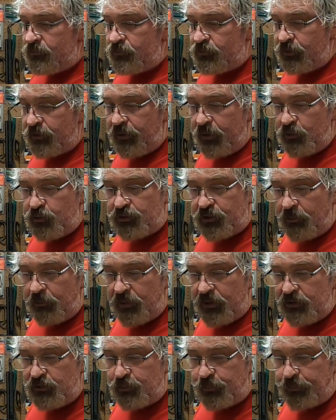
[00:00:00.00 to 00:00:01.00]
to do some
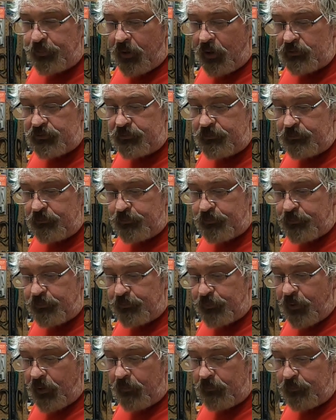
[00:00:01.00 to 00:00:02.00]
of these
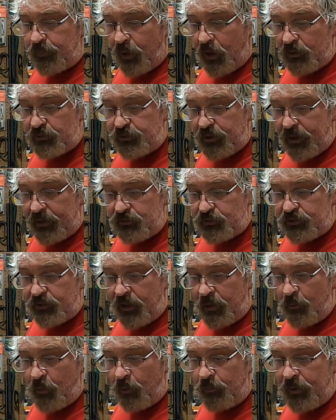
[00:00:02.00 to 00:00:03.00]
projects that
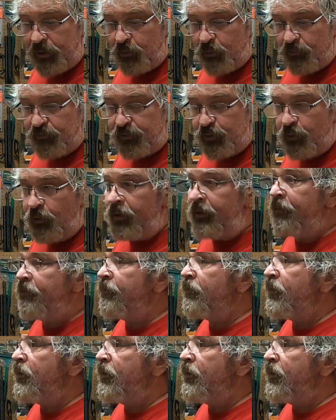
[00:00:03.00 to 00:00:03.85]
I'm going to be reviewing.